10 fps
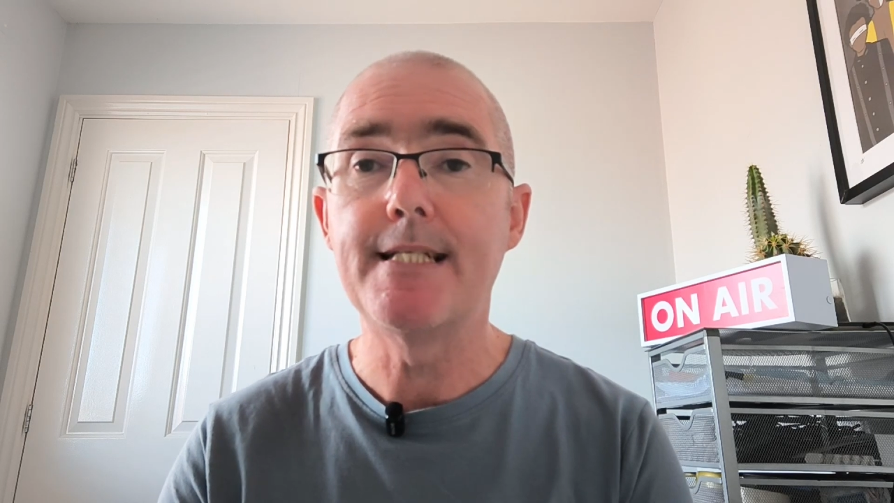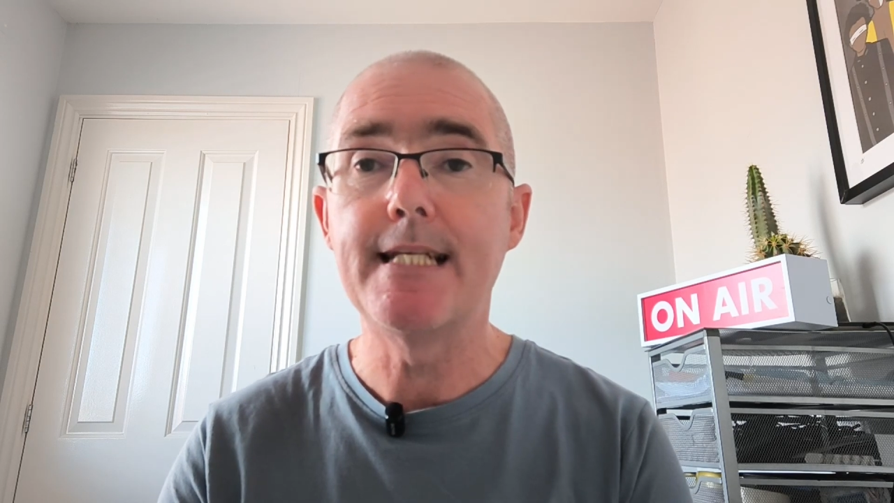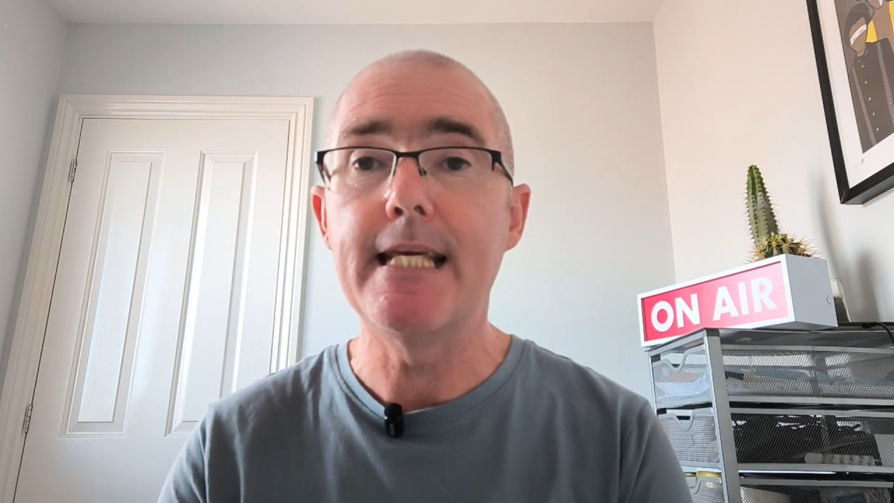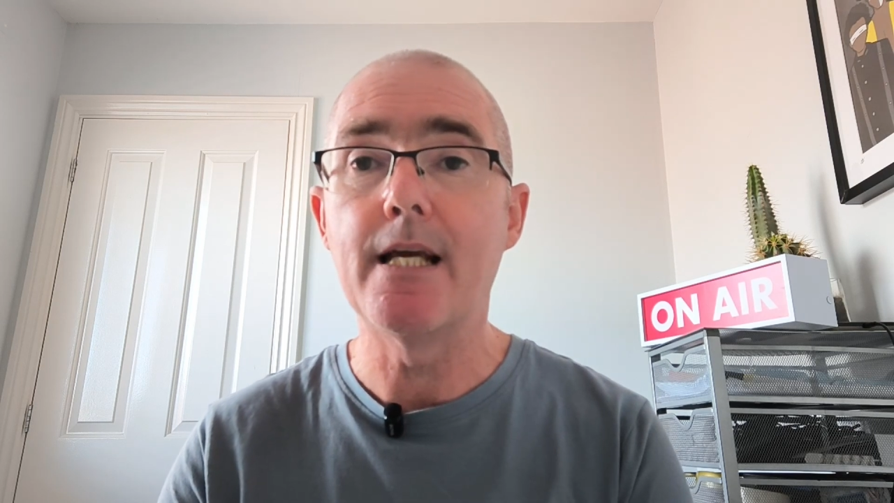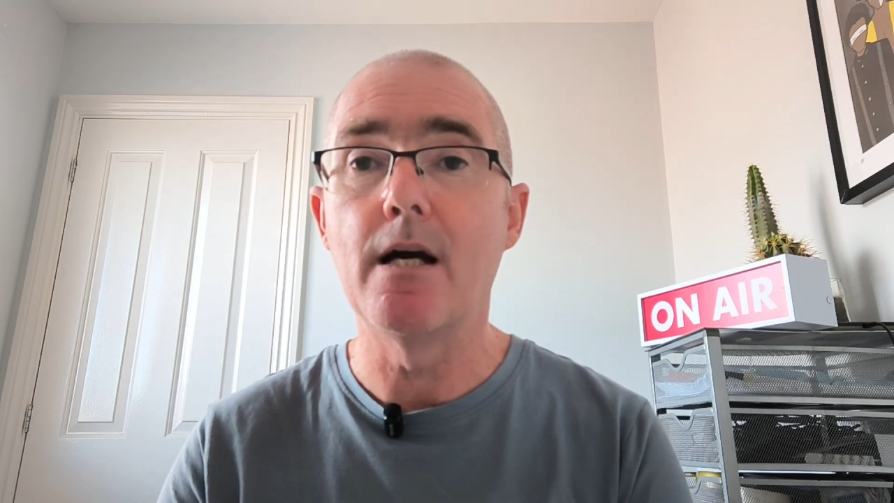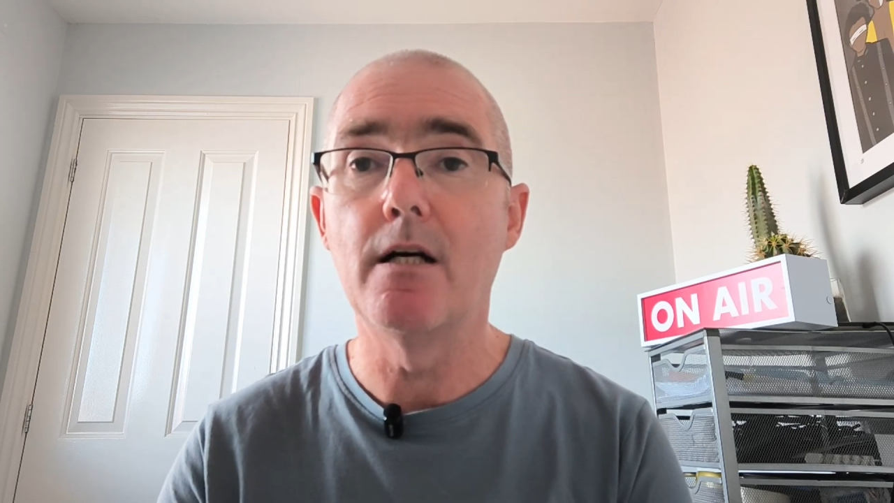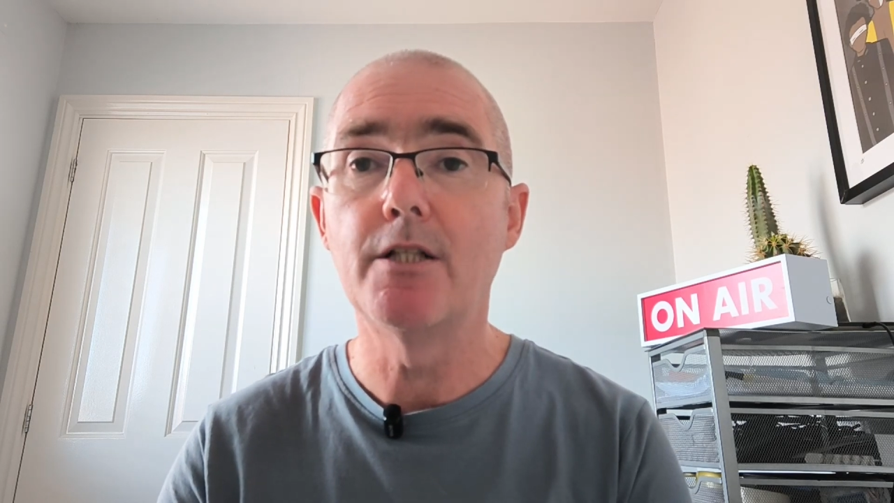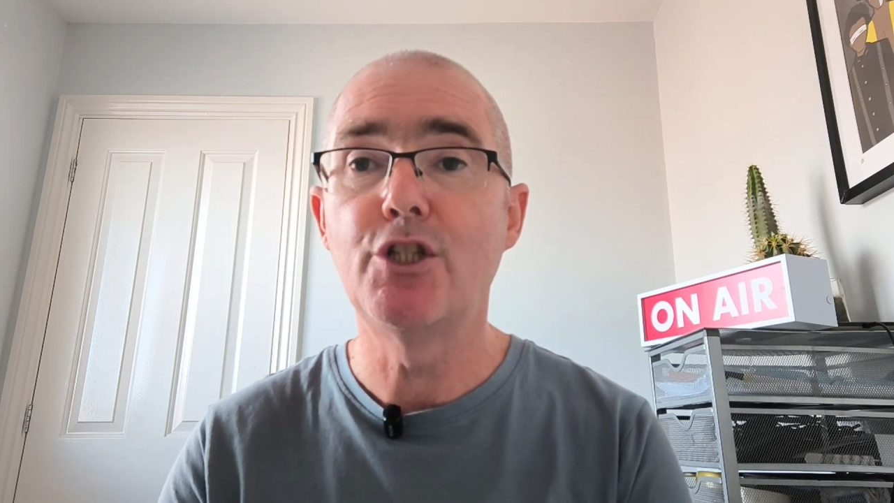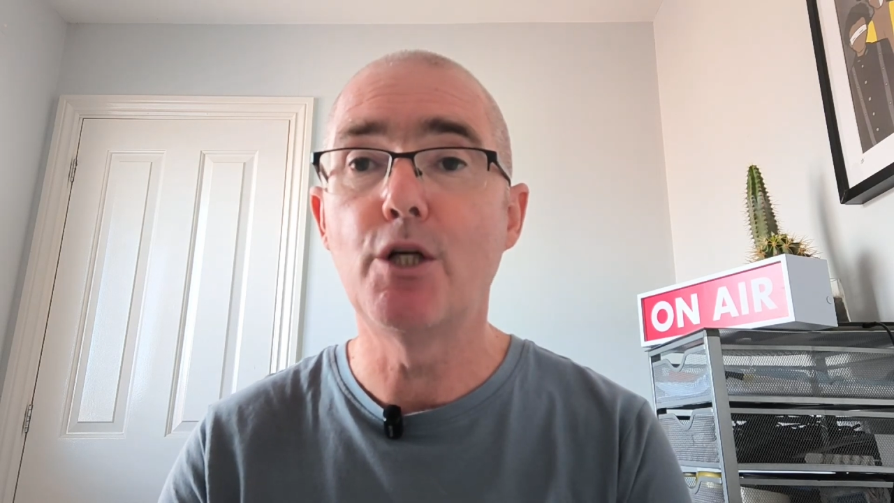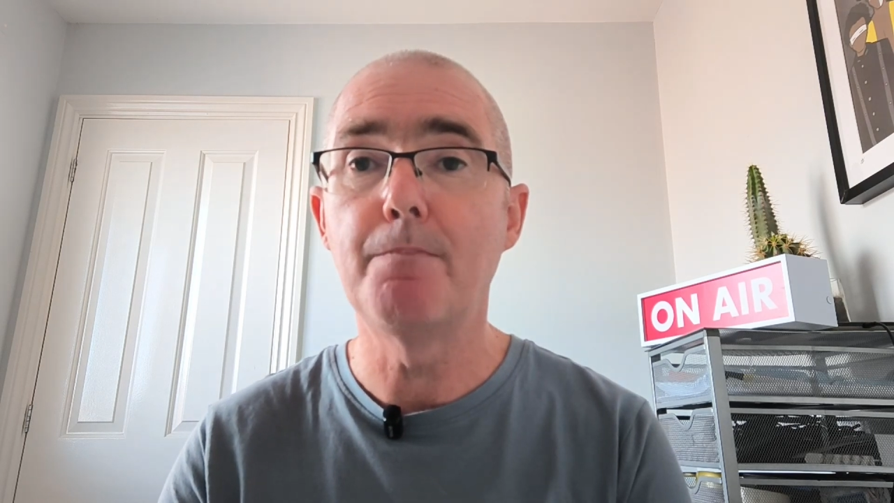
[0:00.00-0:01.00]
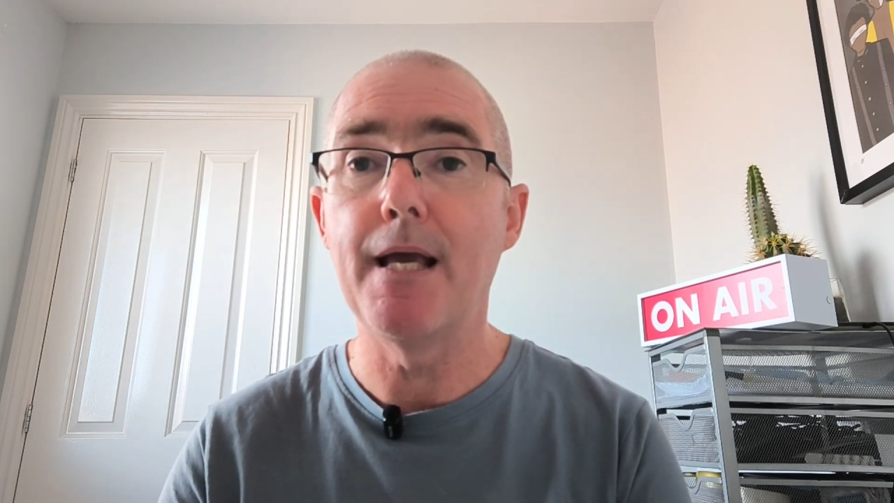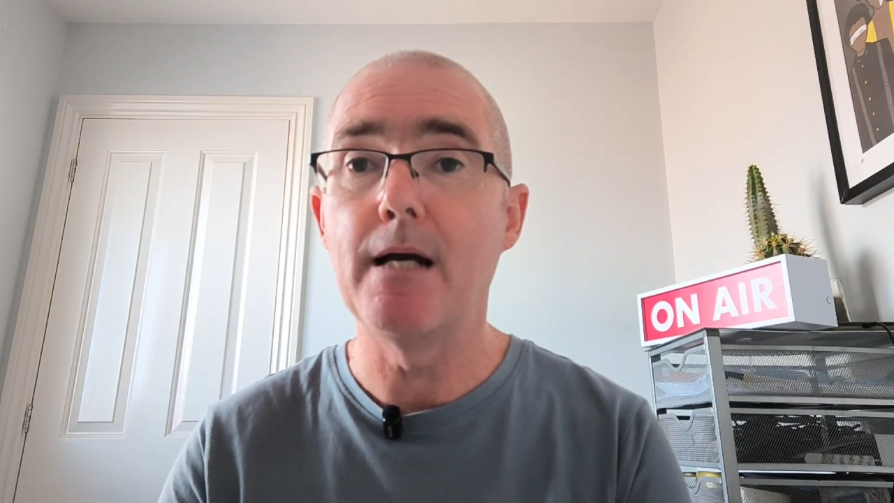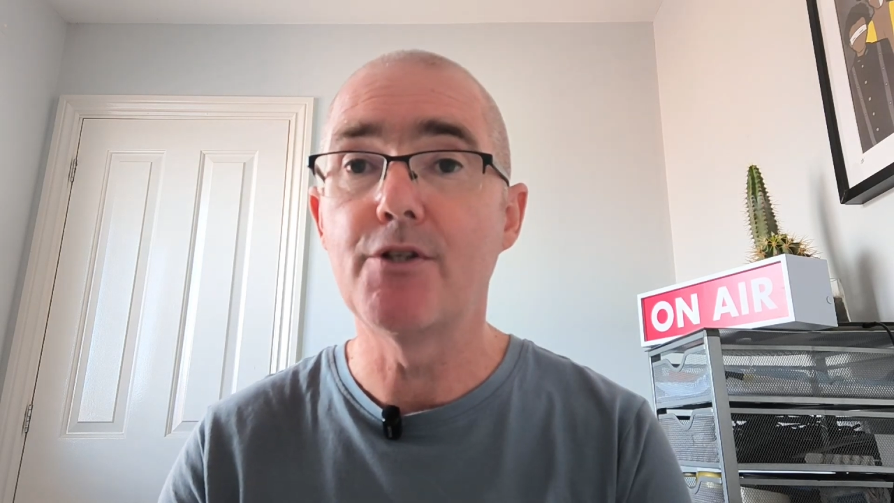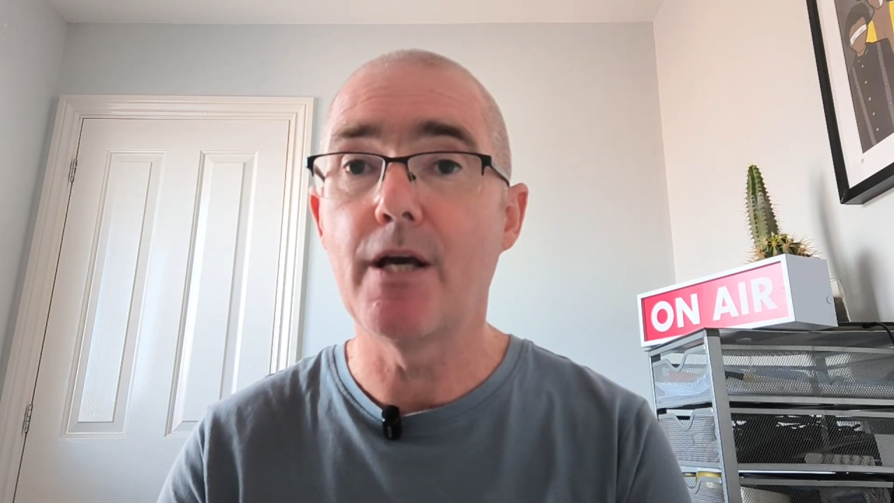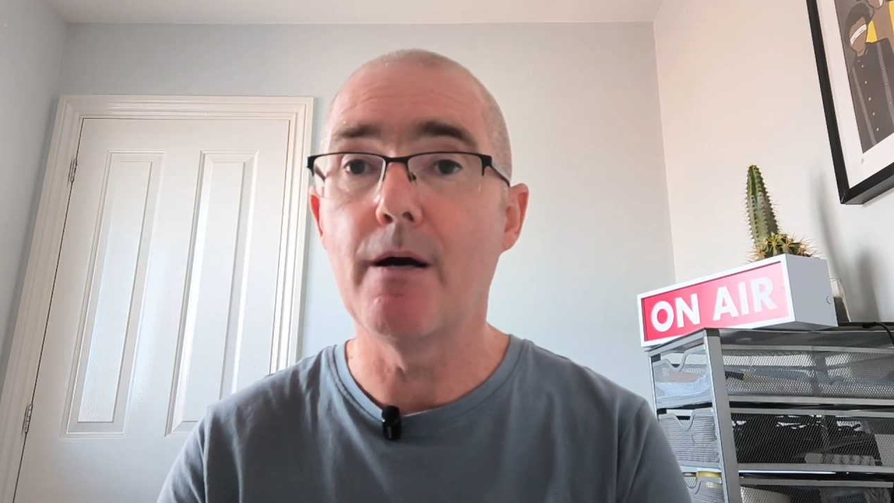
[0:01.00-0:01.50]
SD card should be
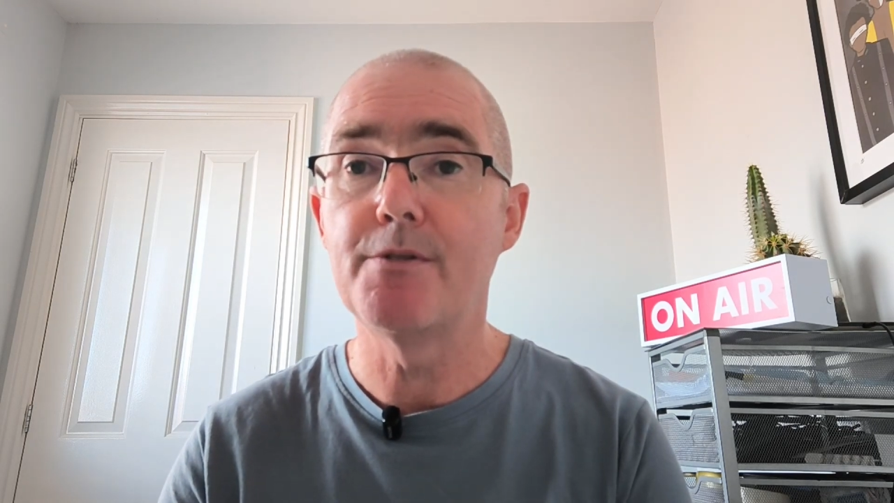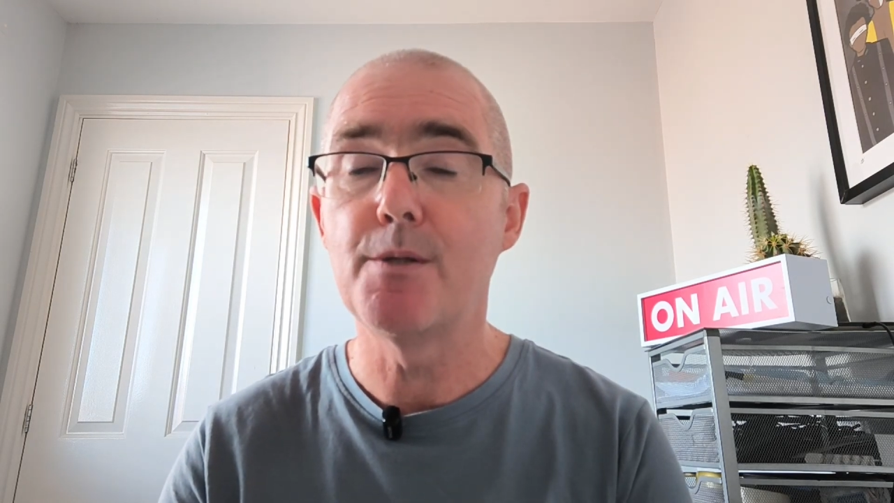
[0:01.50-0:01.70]
able to go up